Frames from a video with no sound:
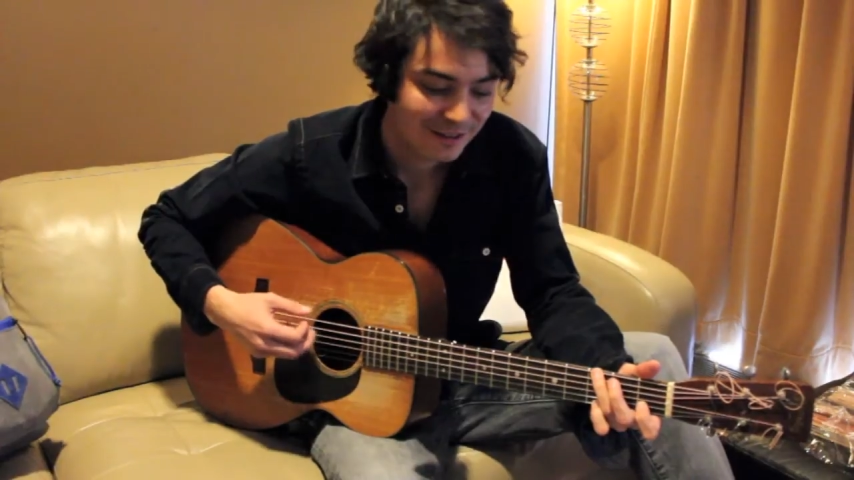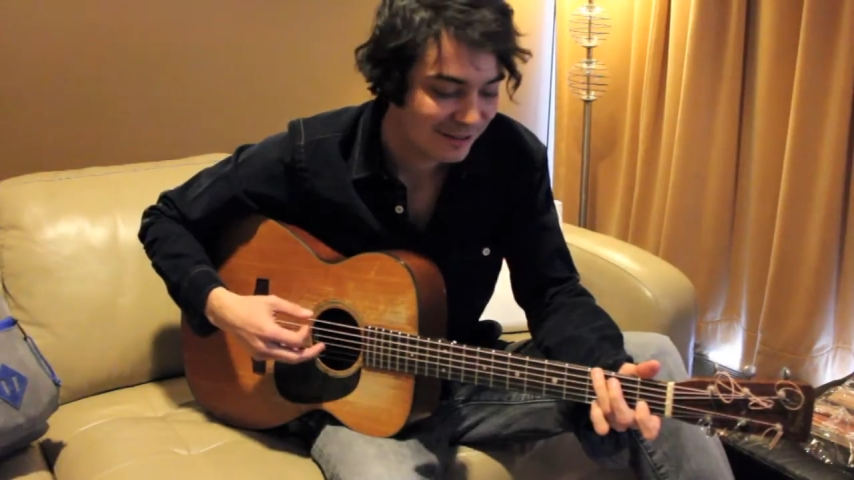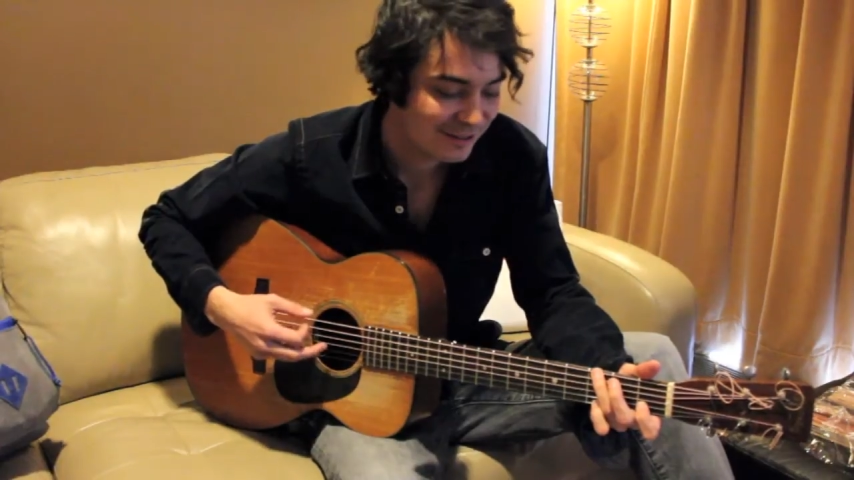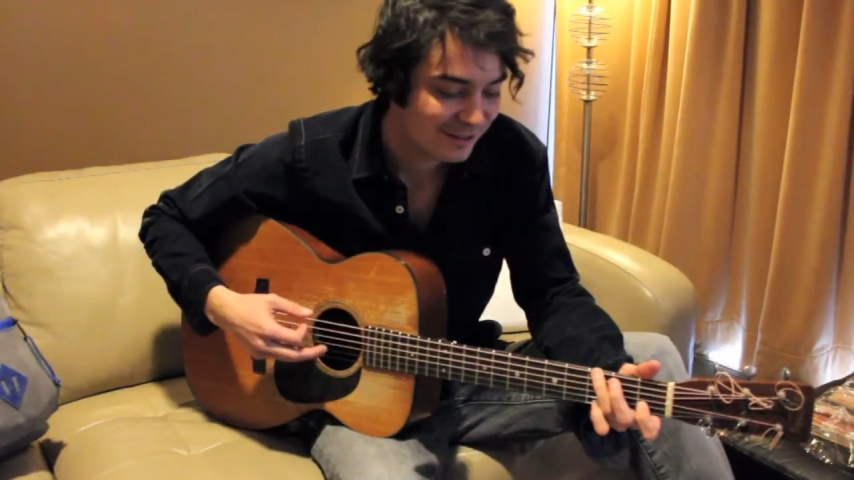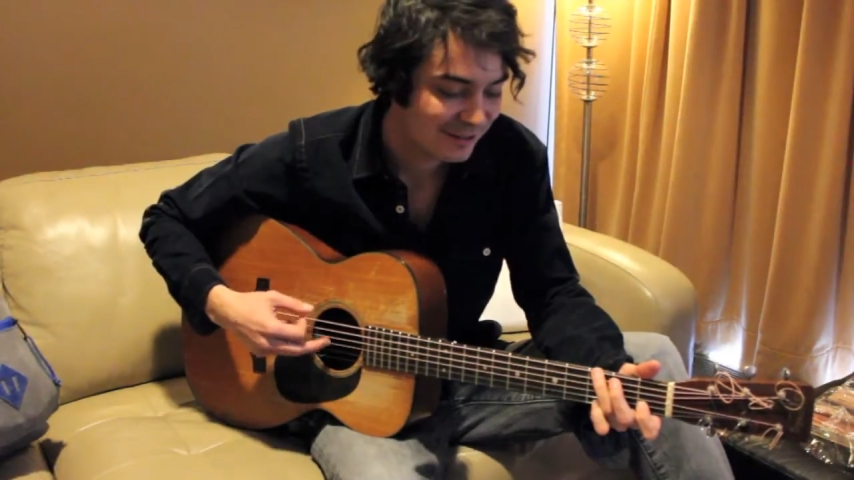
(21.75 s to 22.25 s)

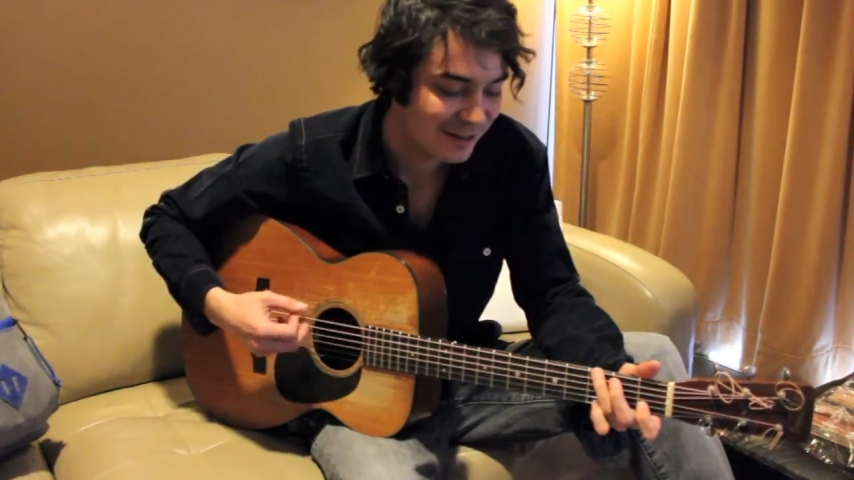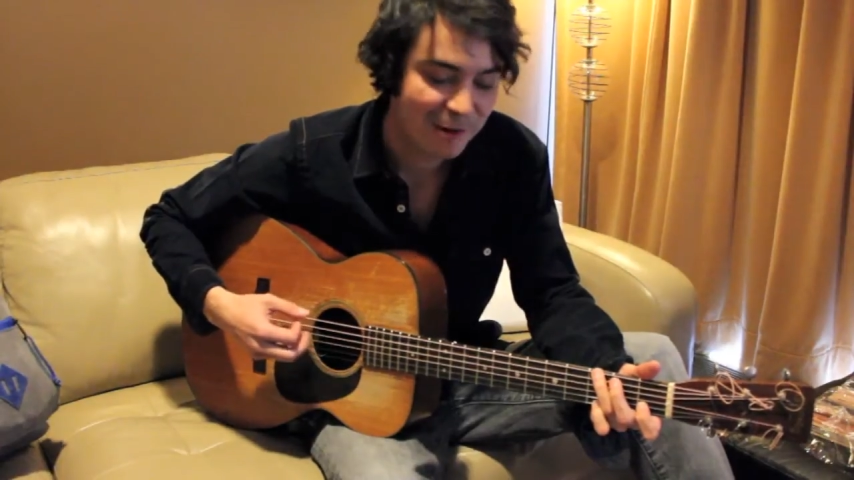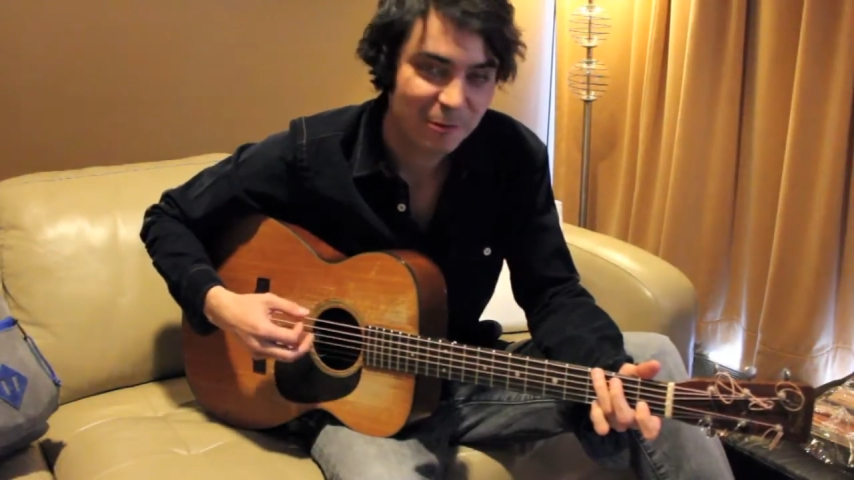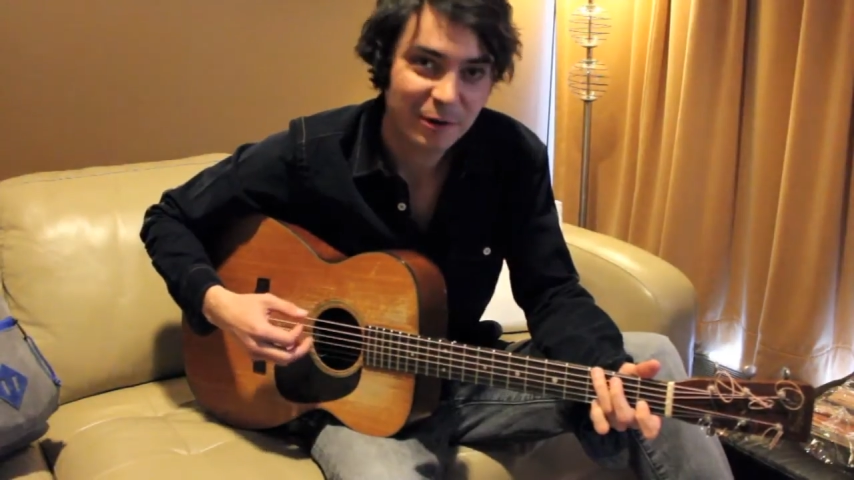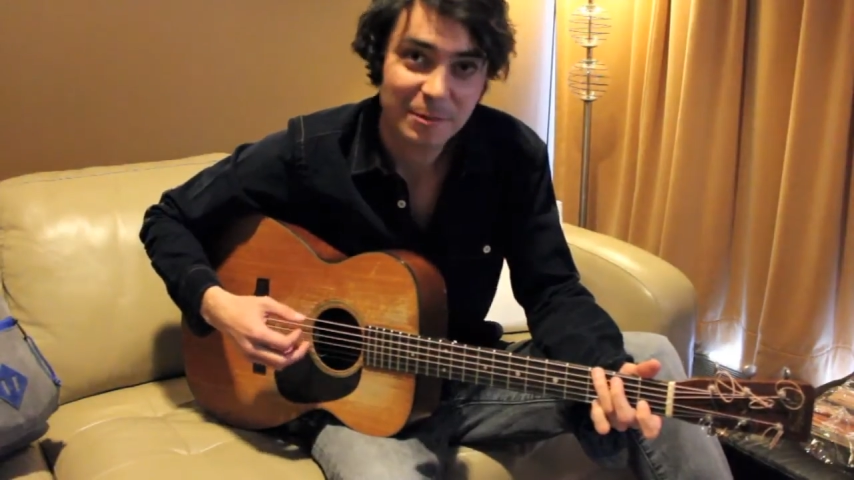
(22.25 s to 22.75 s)
It's
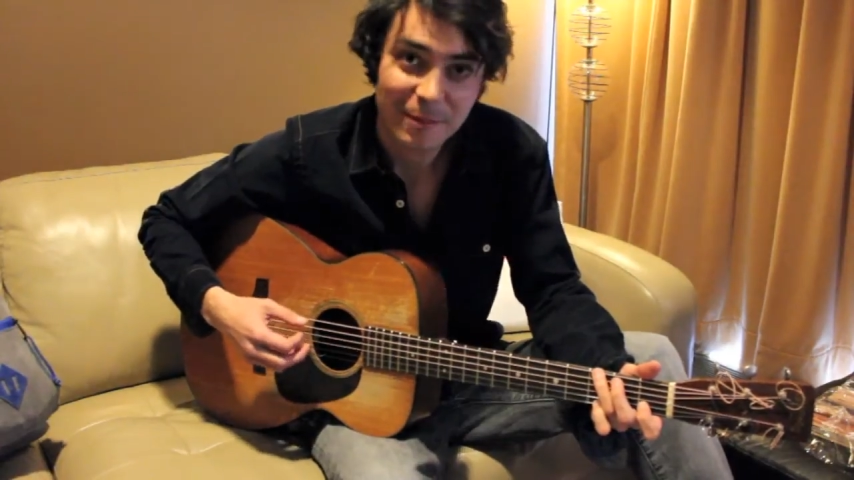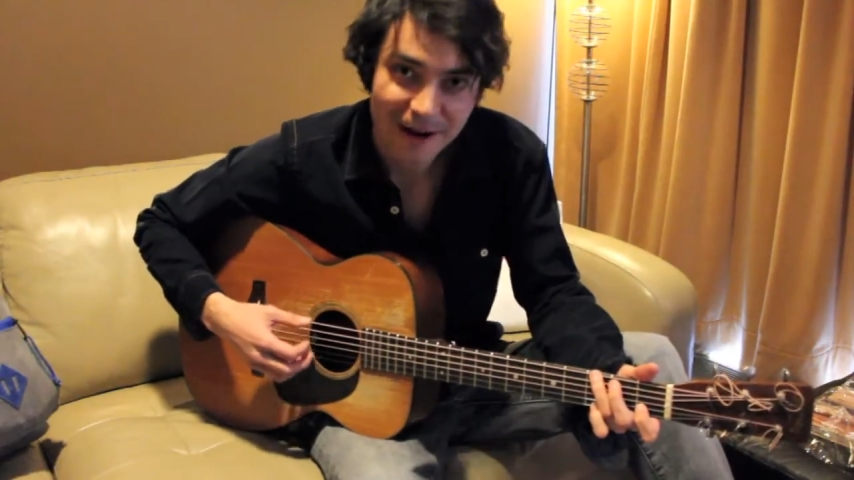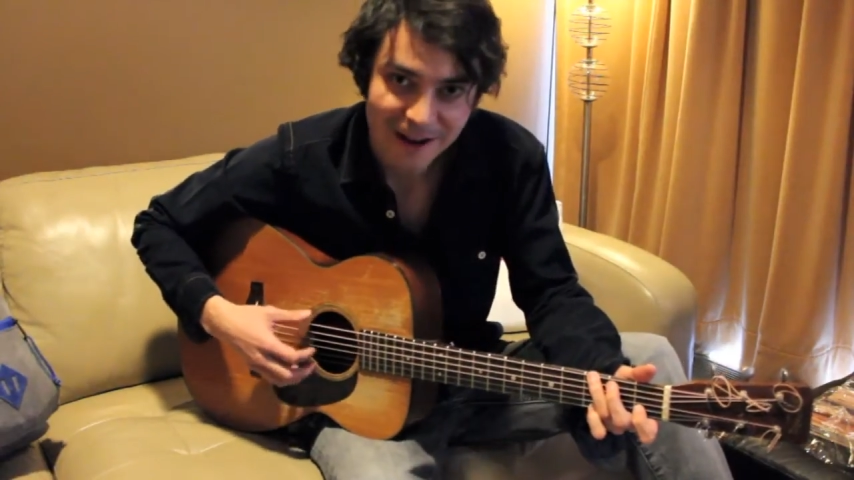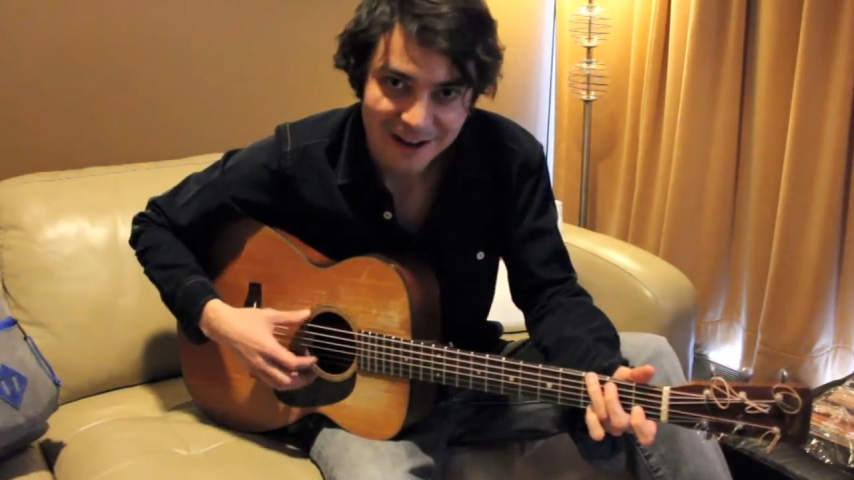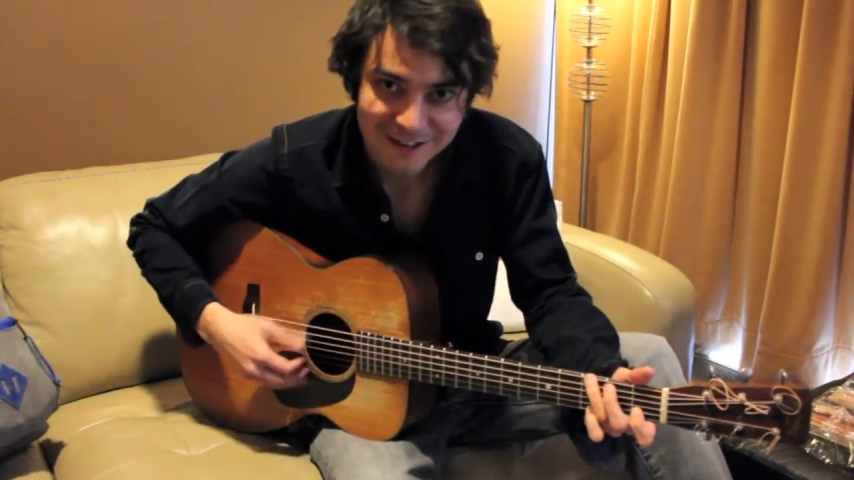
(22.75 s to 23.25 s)
not one of
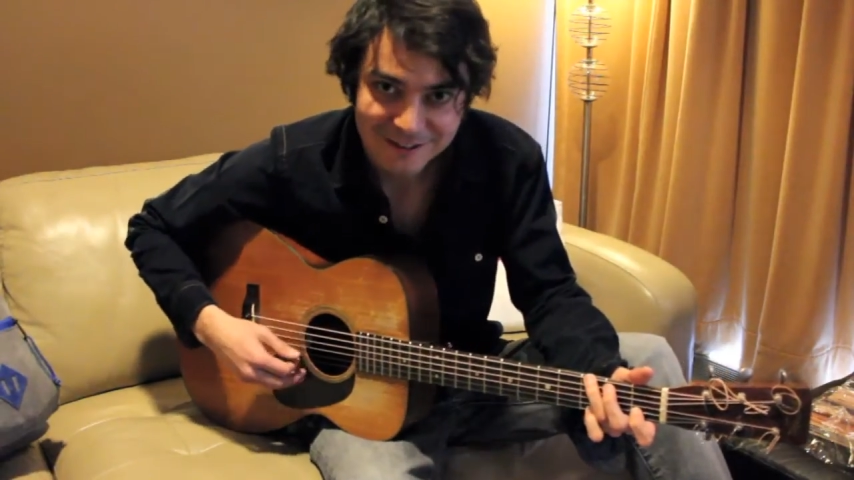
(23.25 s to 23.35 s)
mine.